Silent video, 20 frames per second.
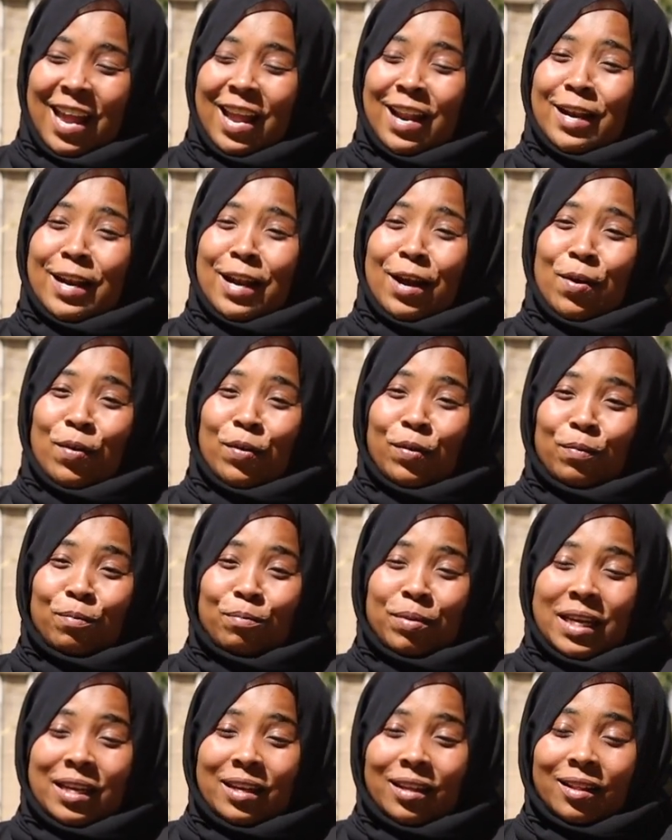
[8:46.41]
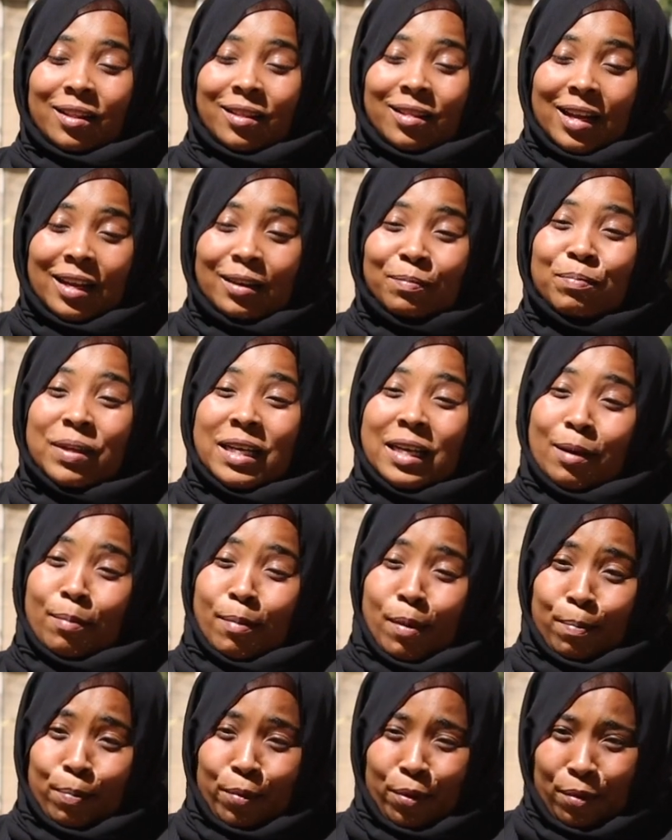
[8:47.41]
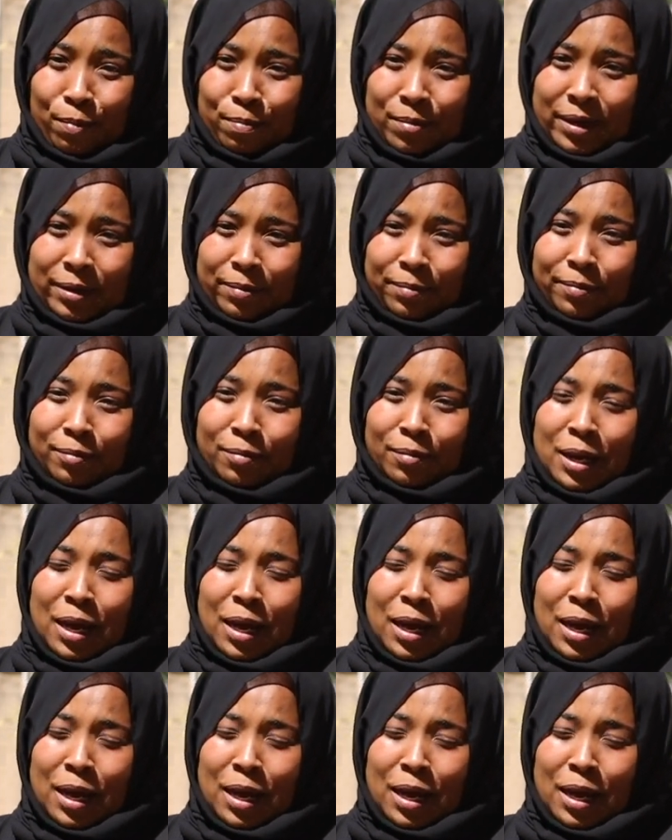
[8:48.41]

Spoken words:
And now that became a problem.